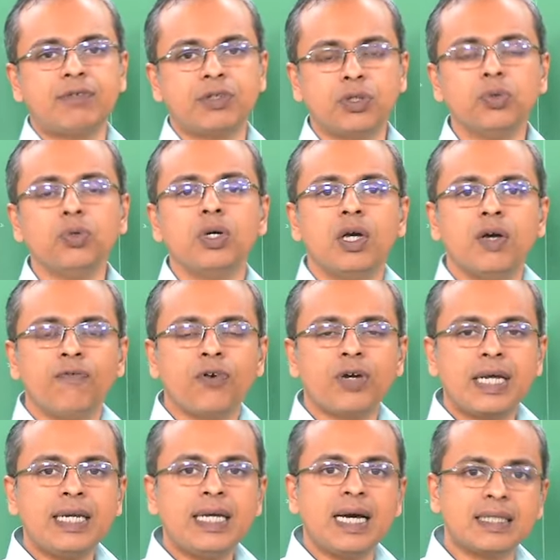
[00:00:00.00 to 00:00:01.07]
with you for
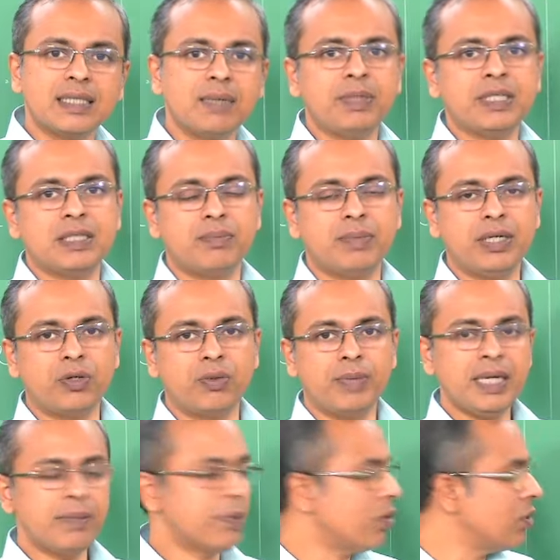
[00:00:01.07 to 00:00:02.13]
any other measurement you
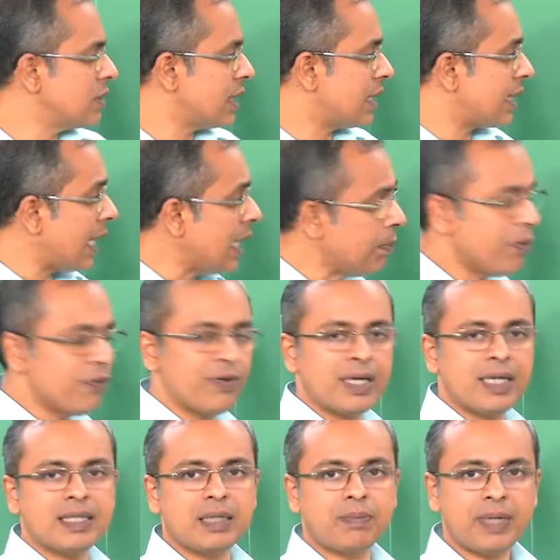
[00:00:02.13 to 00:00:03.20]
make, because the type of
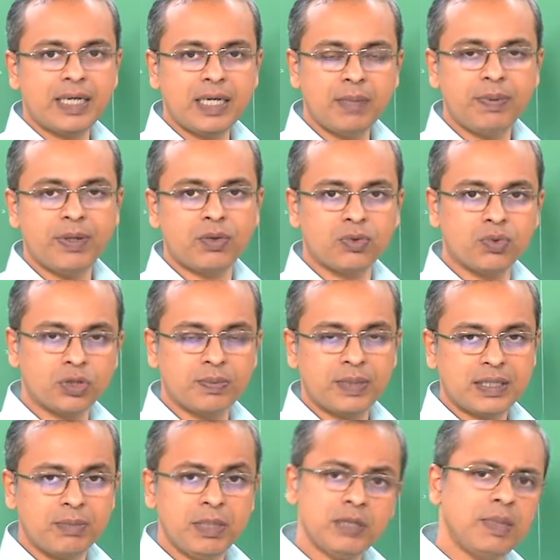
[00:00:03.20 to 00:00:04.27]
error that may creep into those
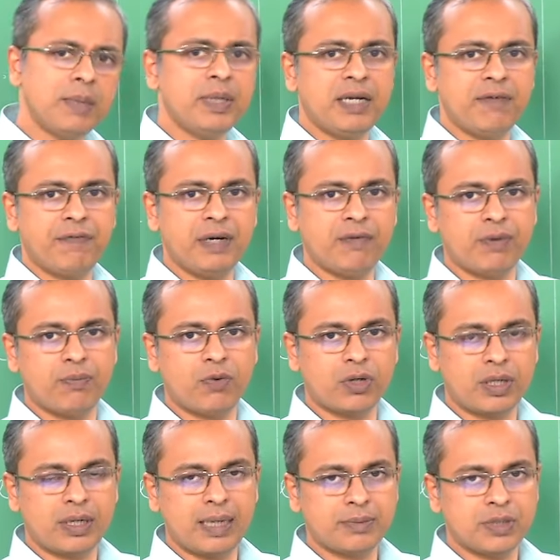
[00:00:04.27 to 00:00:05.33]
measurements may be different from
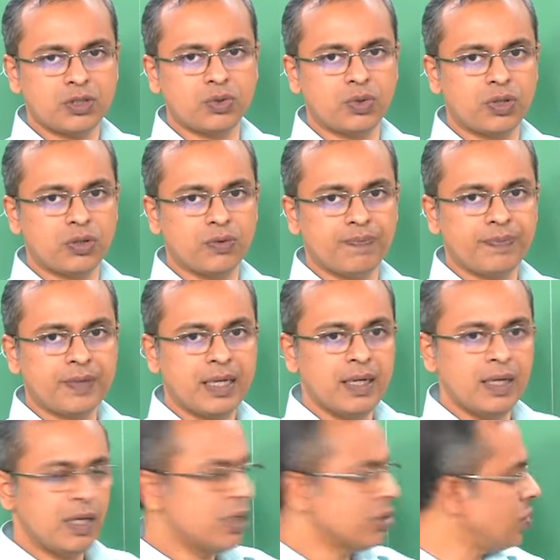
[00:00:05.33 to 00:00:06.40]
what I am just showing you.
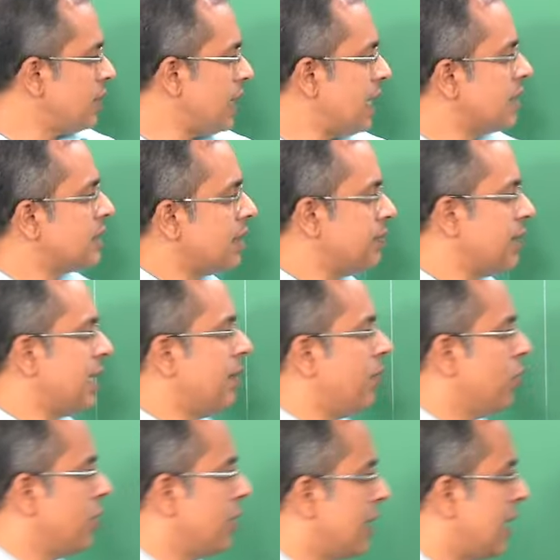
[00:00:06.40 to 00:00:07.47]
So, that is something I wanted to